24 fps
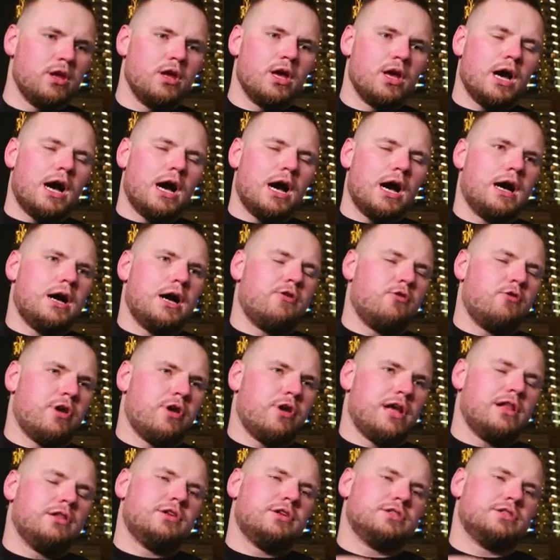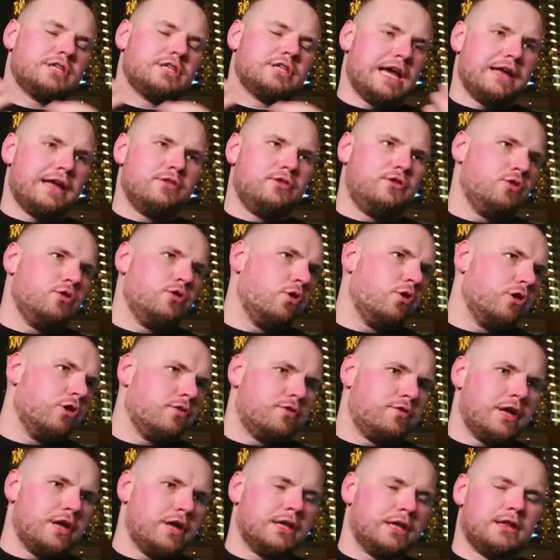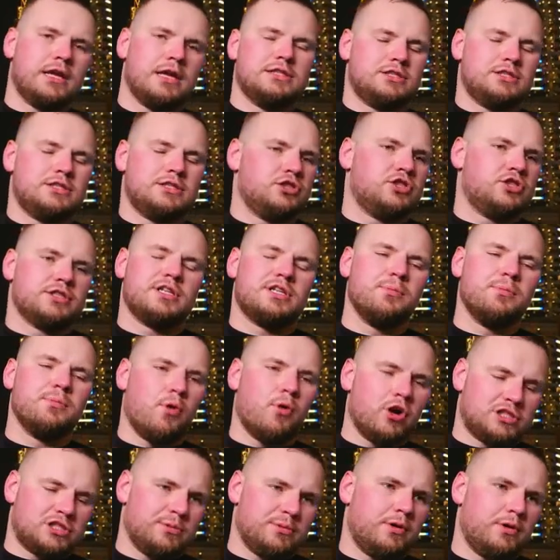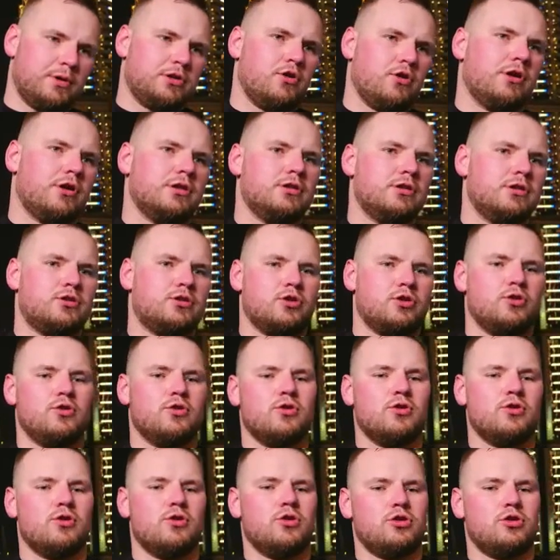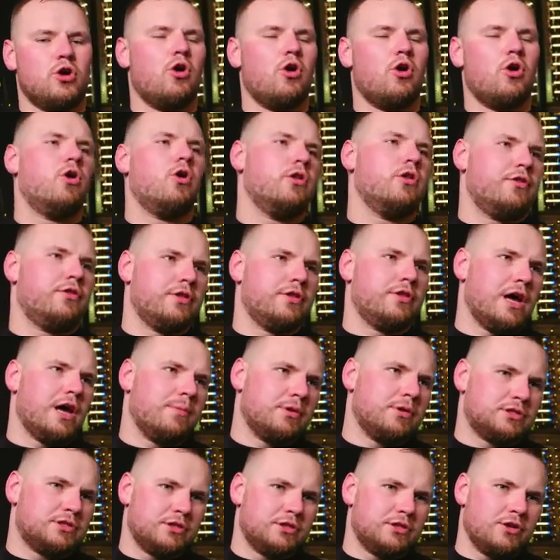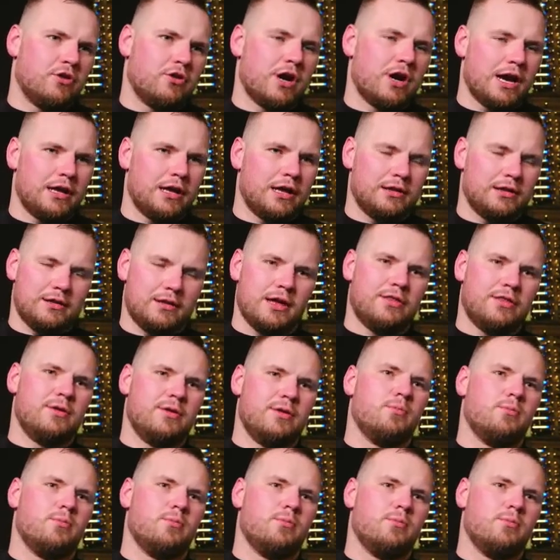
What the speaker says: Realtors can't do all of that. It's just impossible to know all the numbers in your head at